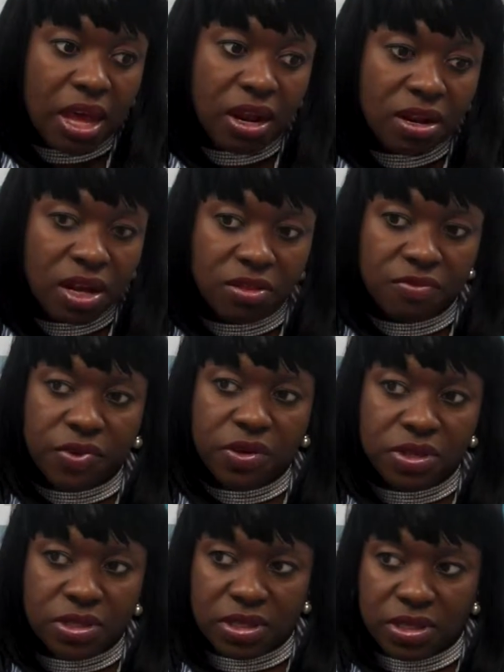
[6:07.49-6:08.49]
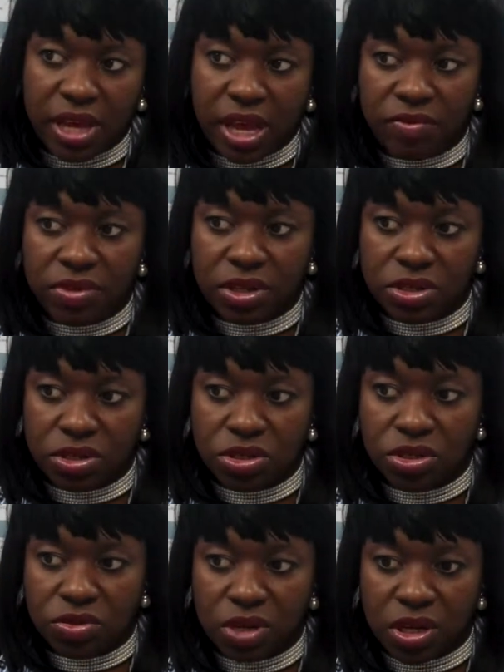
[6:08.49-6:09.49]
And another focus is having the
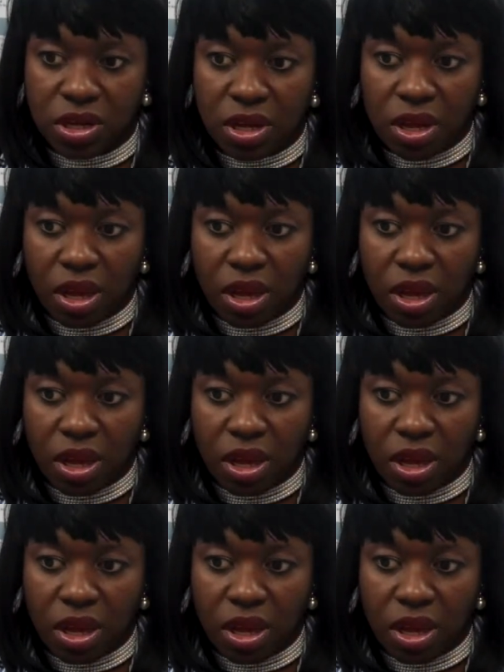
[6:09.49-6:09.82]
district,